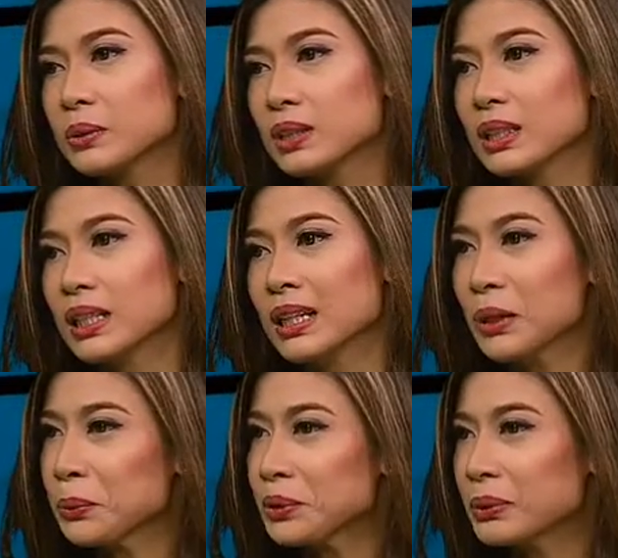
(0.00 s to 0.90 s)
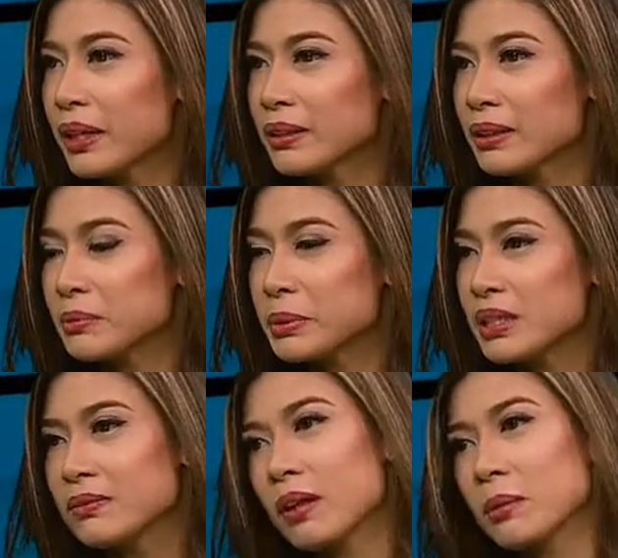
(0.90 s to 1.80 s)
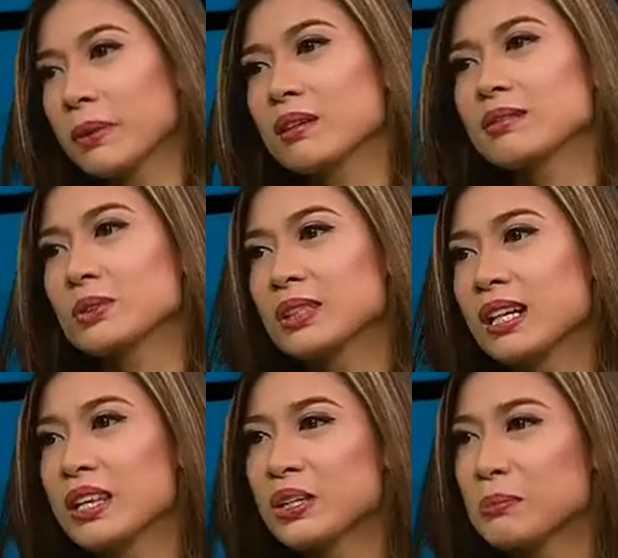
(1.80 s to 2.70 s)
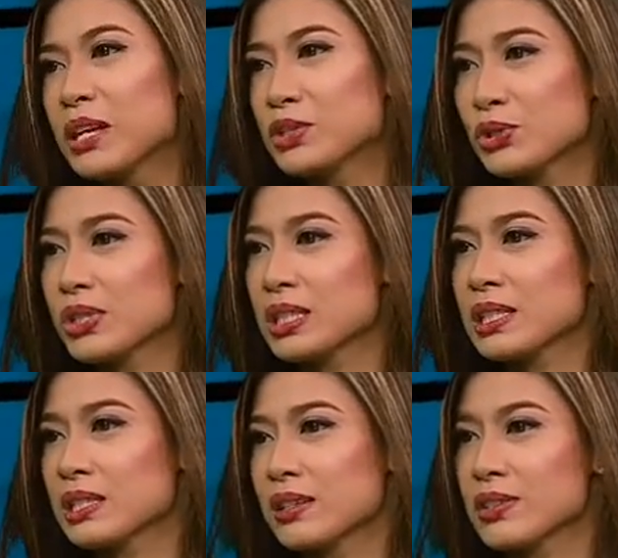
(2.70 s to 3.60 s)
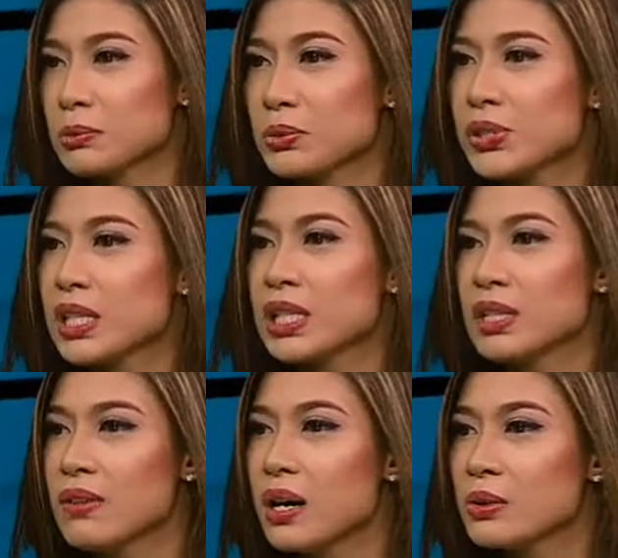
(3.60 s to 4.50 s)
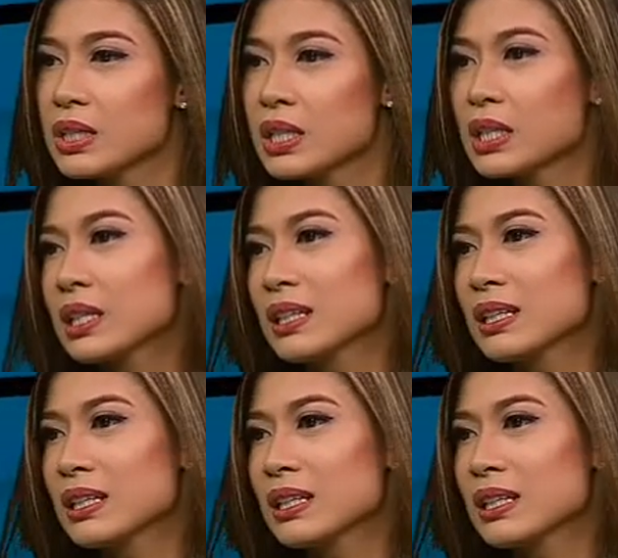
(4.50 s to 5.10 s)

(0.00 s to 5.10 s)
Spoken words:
Or would you later be developing for other major cities like Cebu City, Davao City?